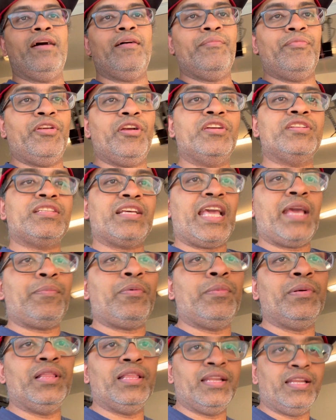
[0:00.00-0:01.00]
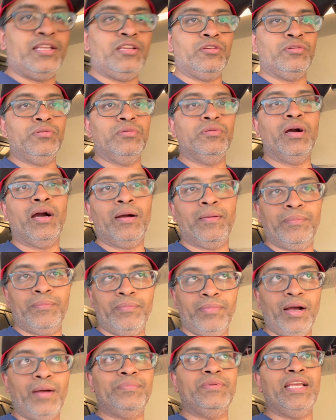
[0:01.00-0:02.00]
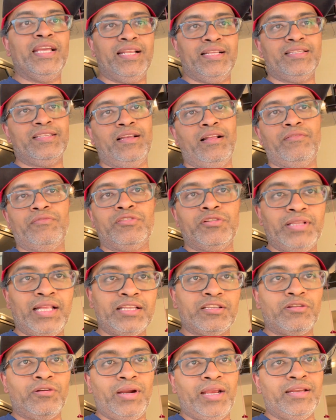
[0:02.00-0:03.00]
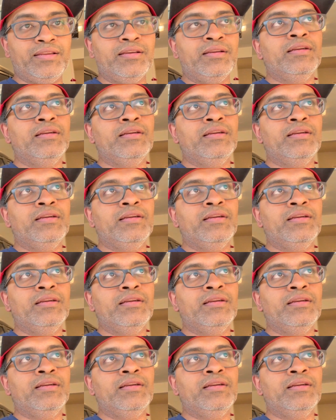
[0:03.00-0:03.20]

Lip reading: there is the capability to update itself. So that's great.